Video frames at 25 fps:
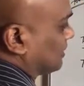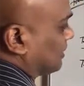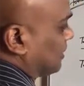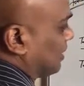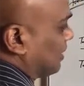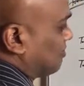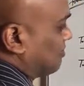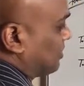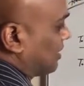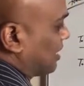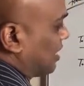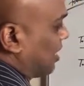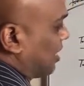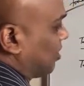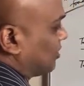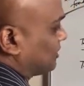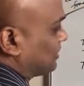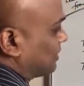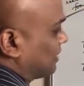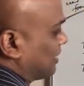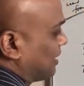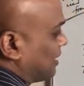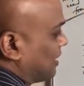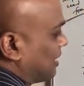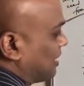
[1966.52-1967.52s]
Yeah,
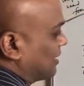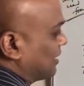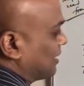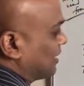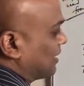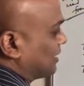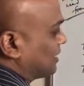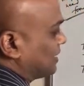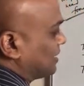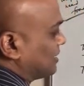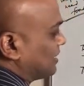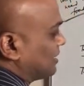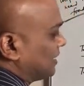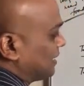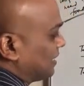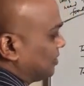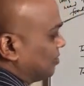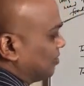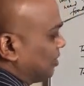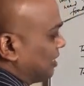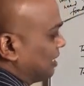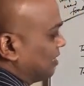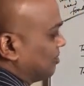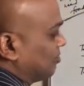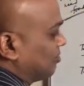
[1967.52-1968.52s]
because 180 degree
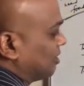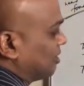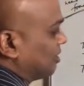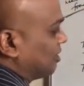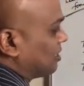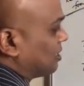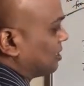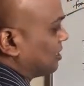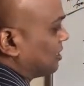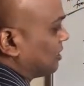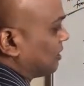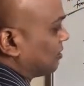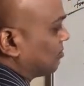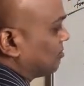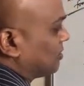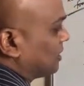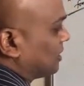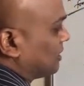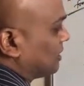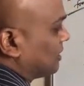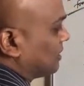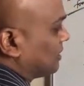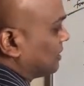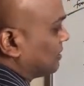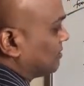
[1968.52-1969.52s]
only one,
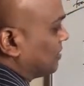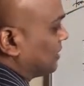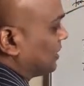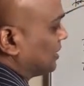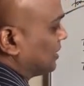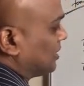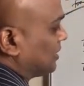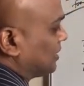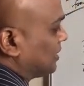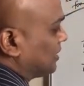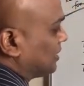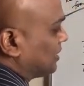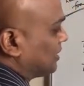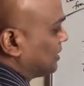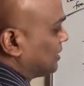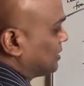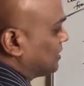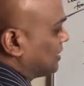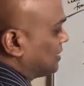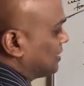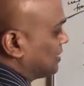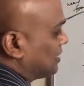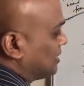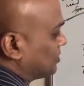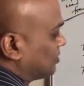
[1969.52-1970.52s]
but it is making 180
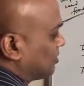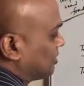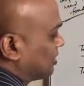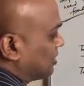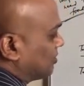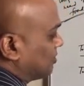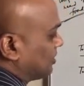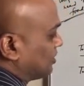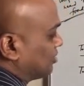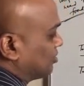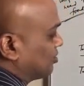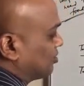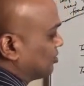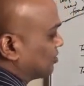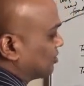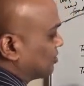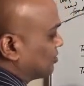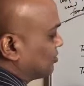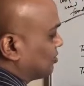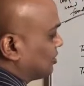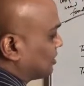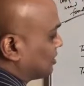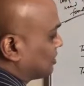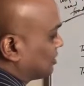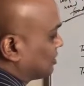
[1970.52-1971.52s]
degrees, so it will go
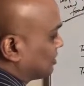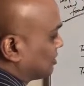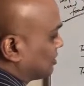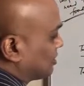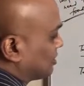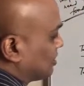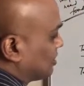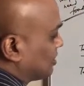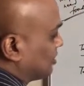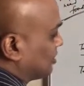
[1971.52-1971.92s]
towards